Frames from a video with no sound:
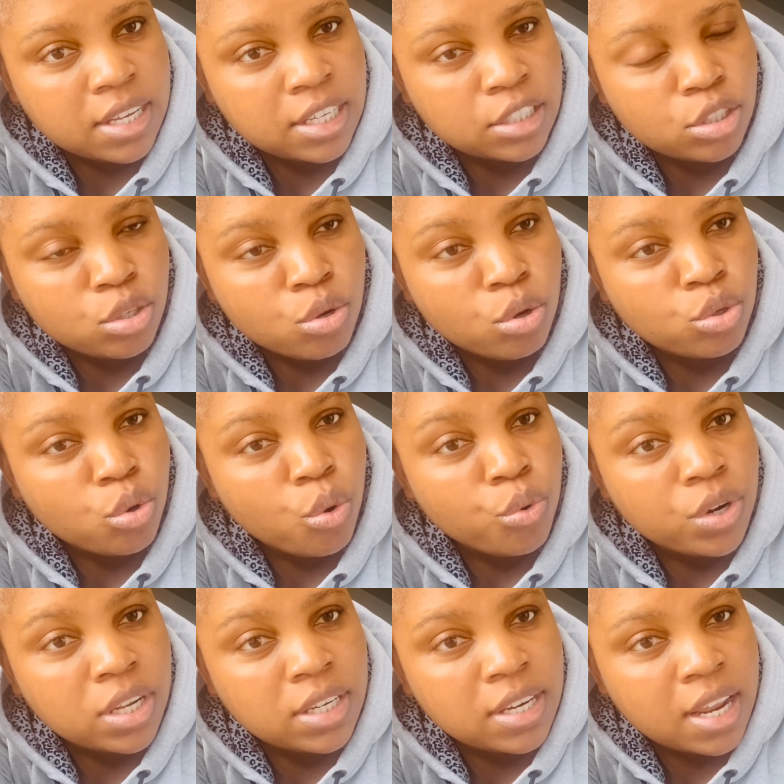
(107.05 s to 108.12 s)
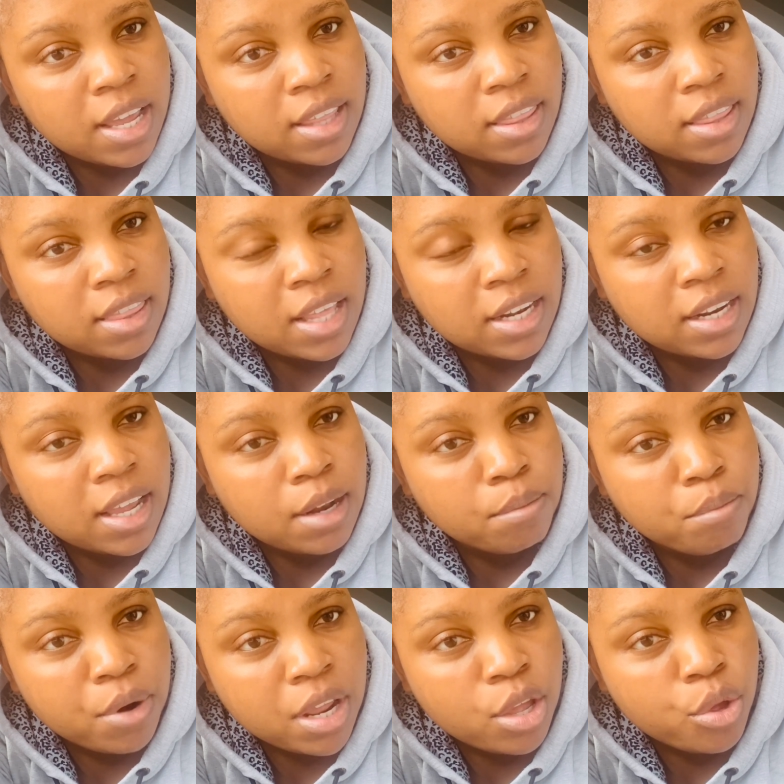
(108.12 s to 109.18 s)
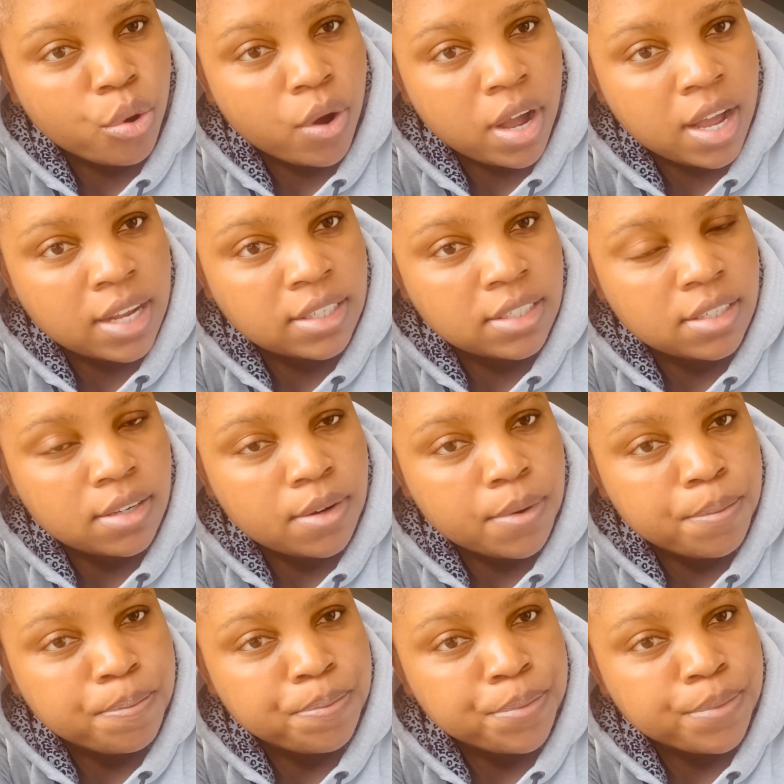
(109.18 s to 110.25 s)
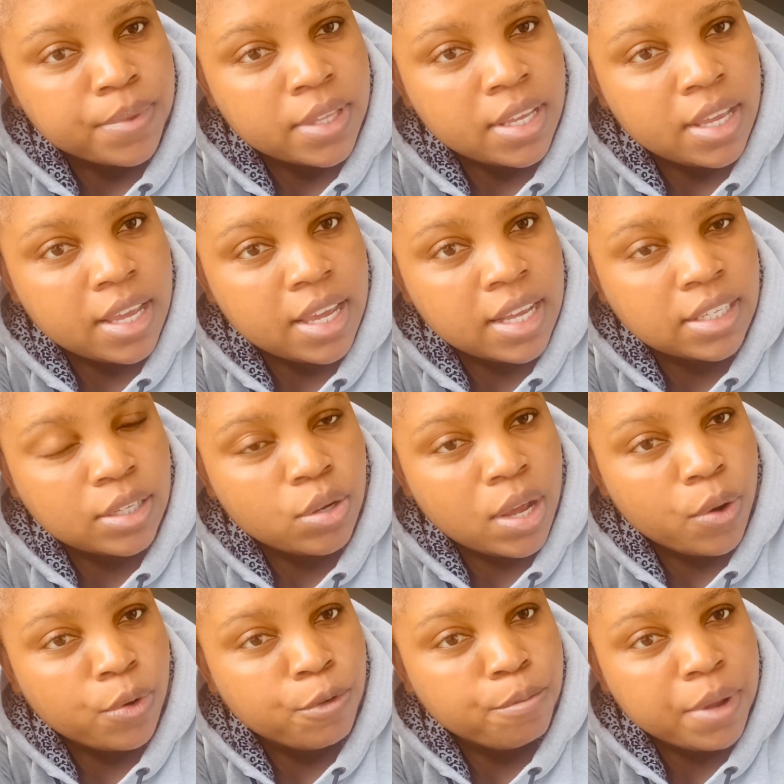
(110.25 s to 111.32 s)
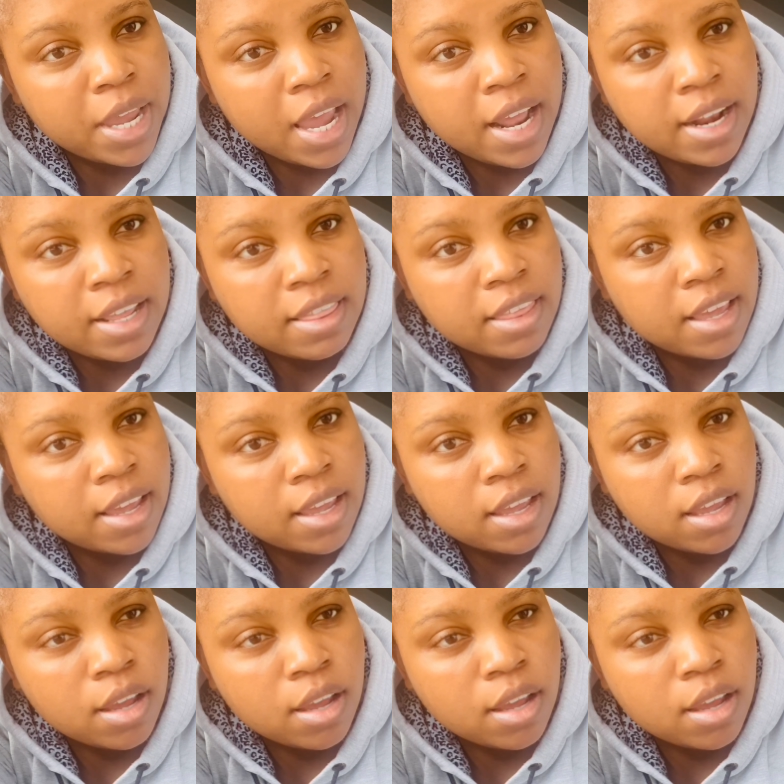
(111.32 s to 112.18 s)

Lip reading: It's not only death that can break your heart, it could be anything,